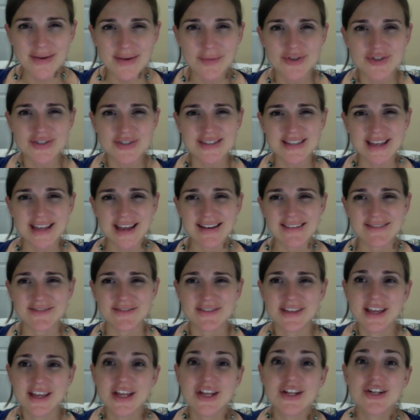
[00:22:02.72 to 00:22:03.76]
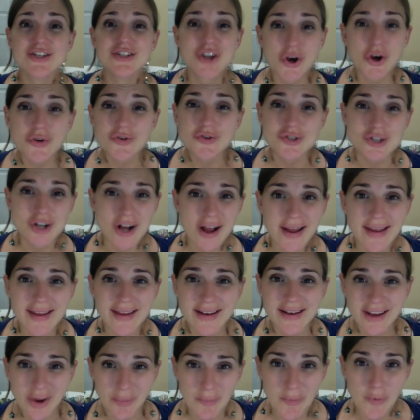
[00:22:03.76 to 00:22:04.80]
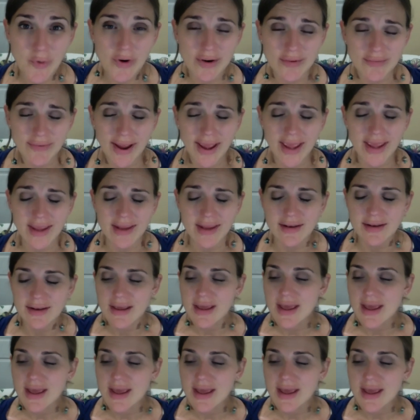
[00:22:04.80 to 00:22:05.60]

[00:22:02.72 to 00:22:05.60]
we just kind of don't try anymore, right?